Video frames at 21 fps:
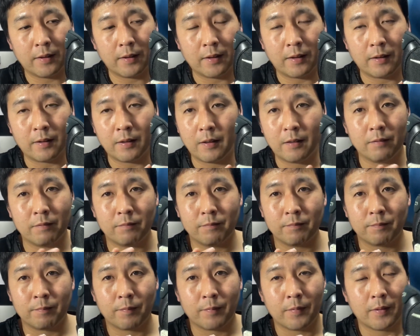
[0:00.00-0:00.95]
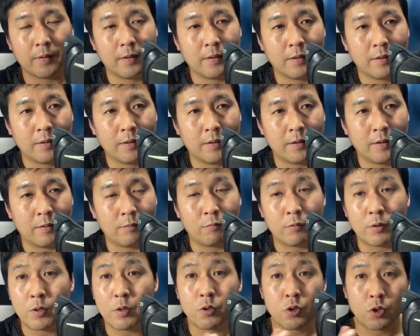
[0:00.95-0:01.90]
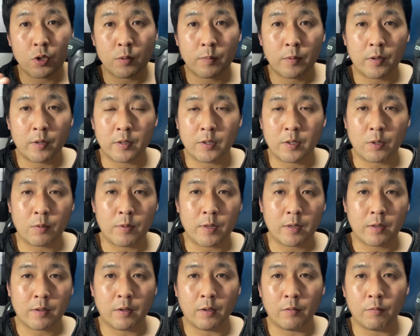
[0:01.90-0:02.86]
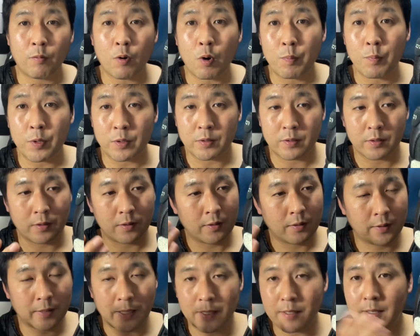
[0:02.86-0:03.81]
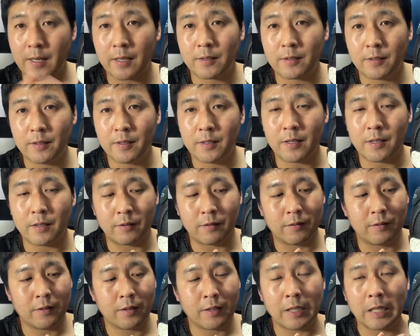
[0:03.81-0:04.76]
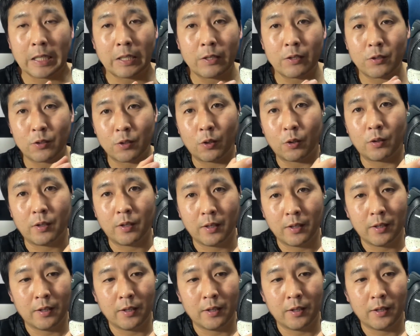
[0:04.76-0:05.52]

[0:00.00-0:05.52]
A YouTuber in Korea called Foremost dissected it and clearly showed